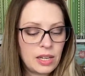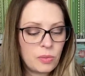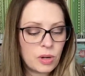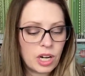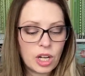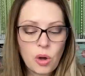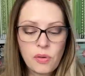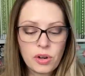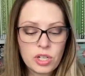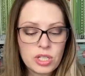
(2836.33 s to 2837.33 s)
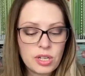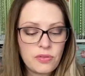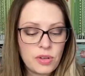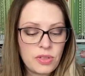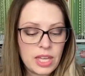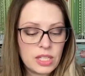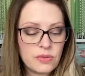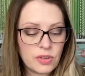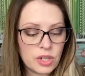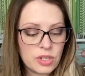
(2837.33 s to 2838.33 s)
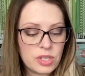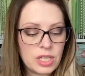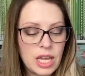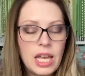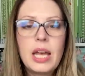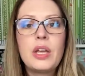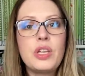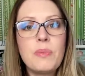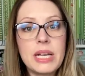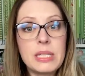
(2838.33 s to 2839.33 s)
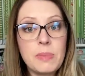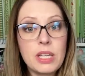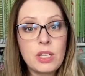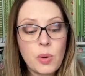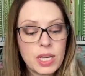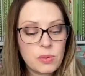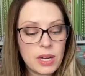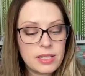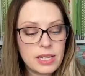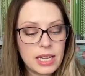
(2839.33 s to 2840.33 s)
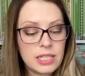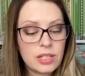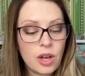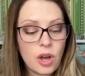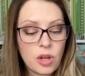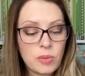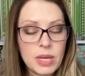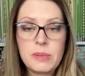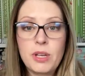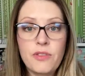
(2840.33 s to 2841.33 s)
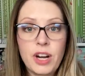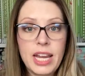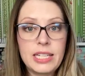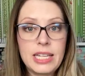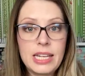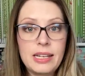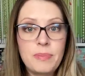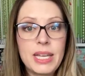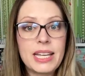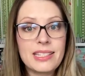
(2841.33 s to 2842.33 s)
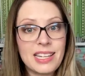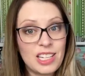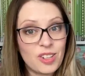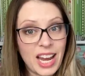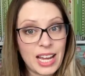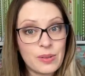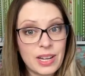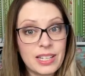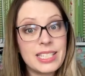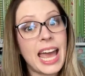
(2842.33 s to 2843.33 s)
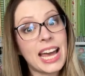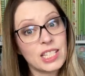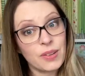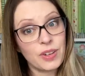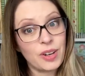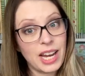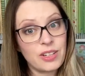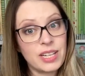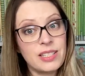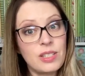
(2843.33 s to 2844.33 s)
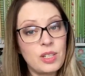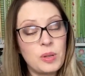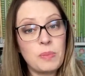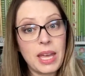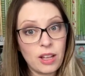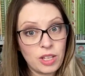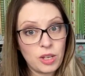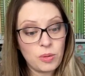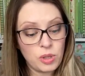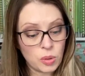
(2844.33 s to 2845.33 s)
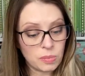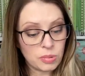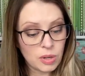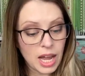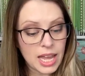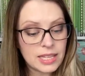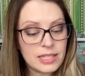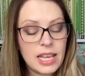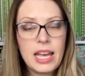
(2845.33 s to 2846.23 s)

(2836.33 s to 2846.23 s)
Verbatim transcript: we're going to go over just a few things first. You must be a U.S. resident. You must be over 18 because I need your address to ask for your address to mail you your prize.